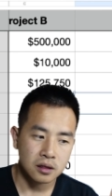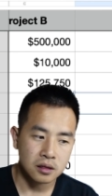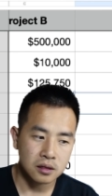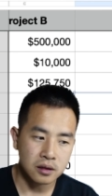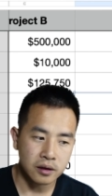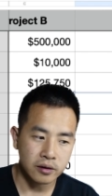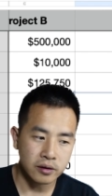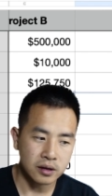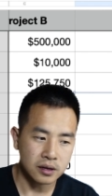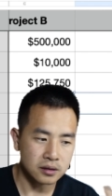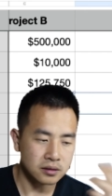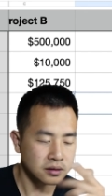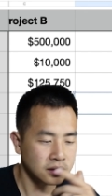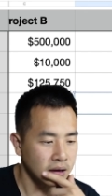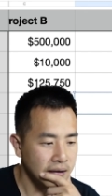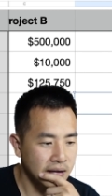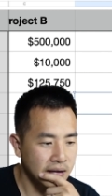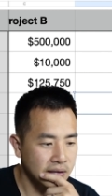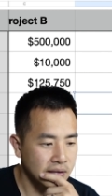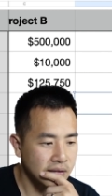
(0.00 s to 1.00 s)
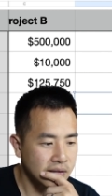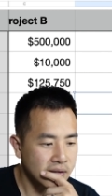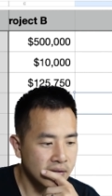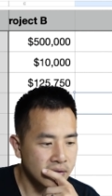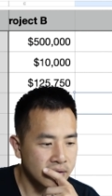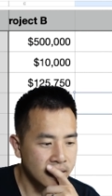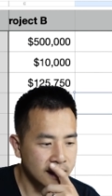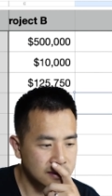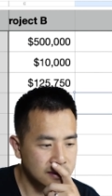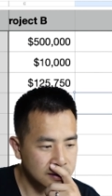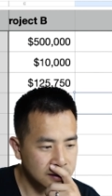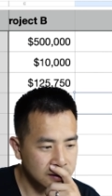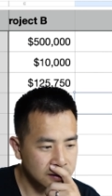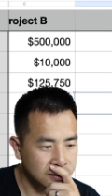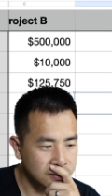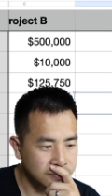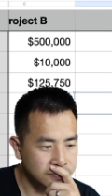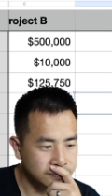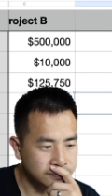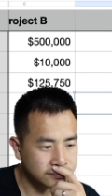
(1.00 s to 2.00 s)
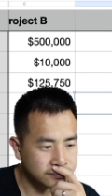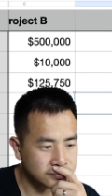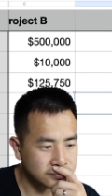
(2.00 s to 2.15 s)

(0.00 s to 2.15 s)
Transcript: there it is. Oh, that's still,